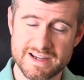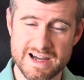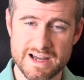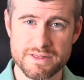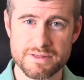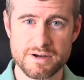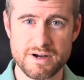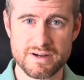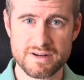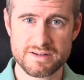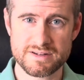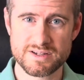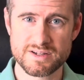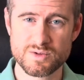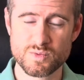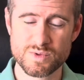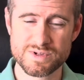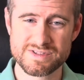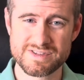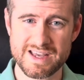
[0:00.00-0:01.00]
I thought
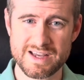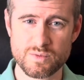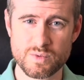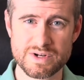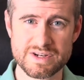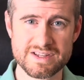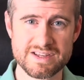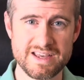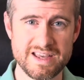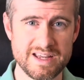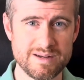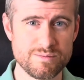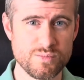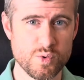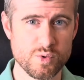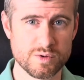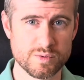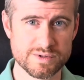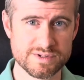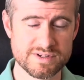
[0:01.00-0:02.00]
was that when
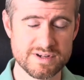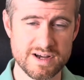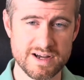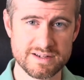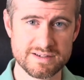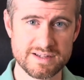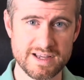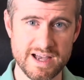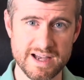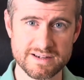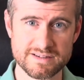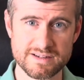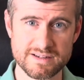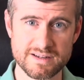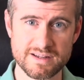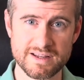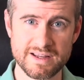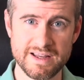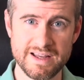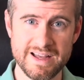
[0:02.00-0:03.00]
Kenmore was
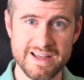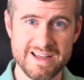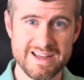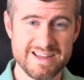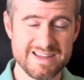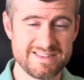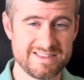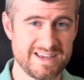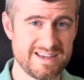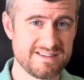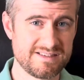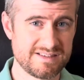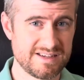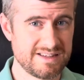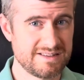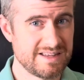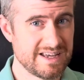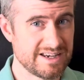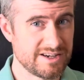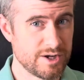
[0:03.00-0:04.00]
contacted, they
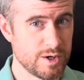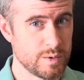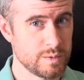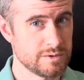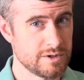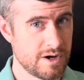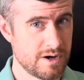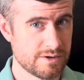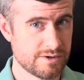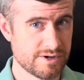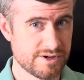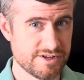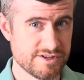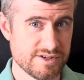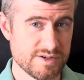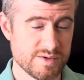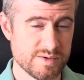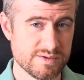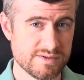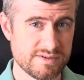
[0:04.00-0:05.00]
said they no longer
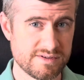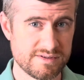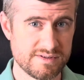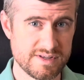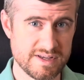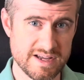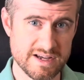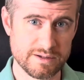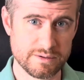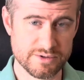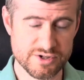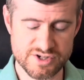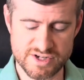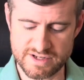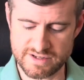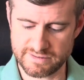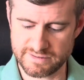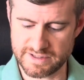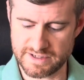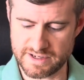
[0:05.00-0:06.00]
use the
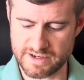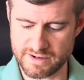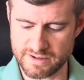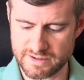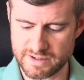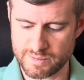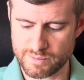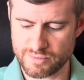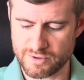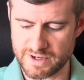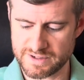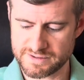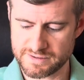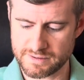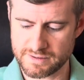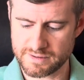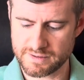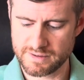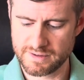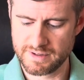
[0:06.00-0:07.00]
LG linear
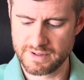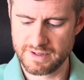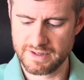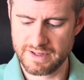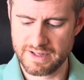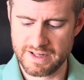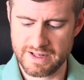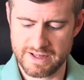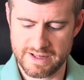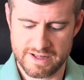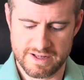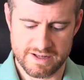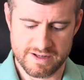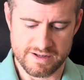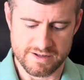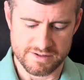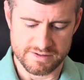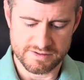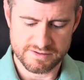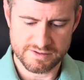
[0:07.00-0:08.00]
compressor.
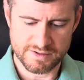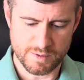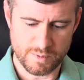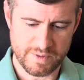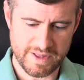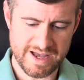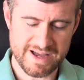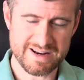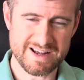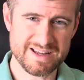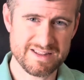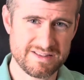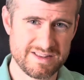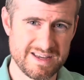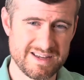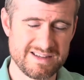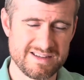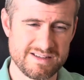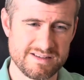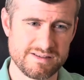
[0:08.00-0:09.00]
So that, I
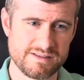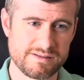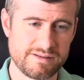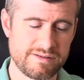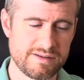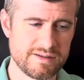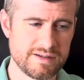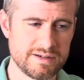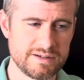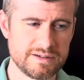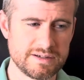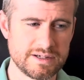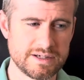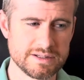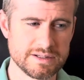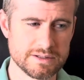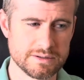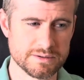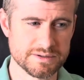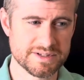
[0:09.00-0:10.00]
think, is a
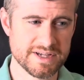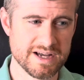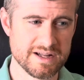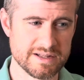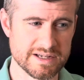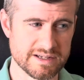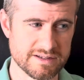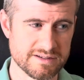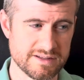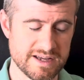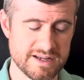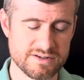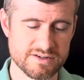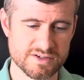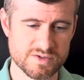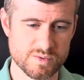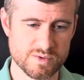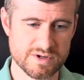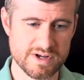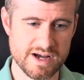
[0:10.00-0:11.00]
little telling. They
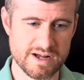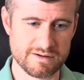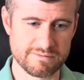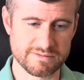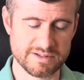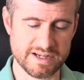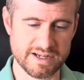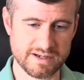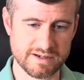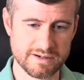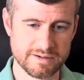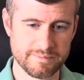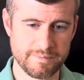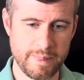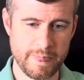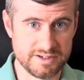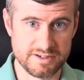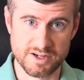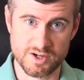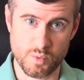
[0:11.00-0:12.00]
just were kind of like,
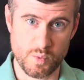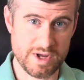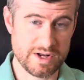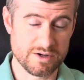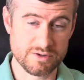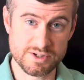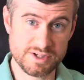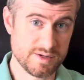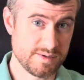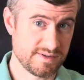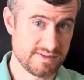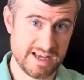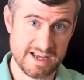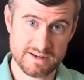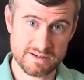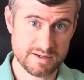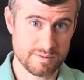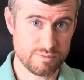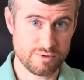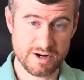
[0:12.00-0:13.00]
we don't use
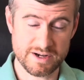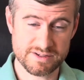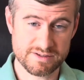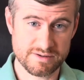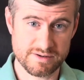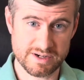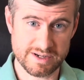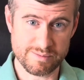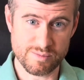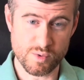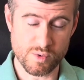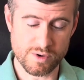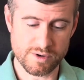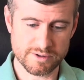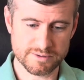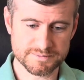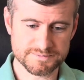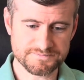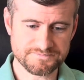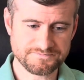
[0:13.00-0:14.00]
that compressor
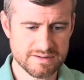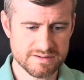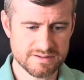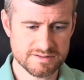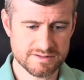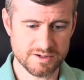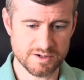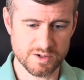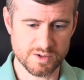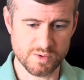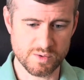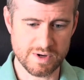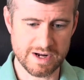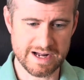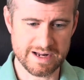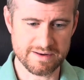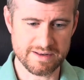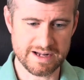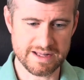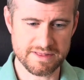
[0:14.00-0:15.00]
anymore. So
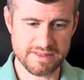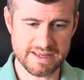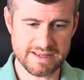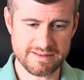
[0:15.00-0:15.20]
I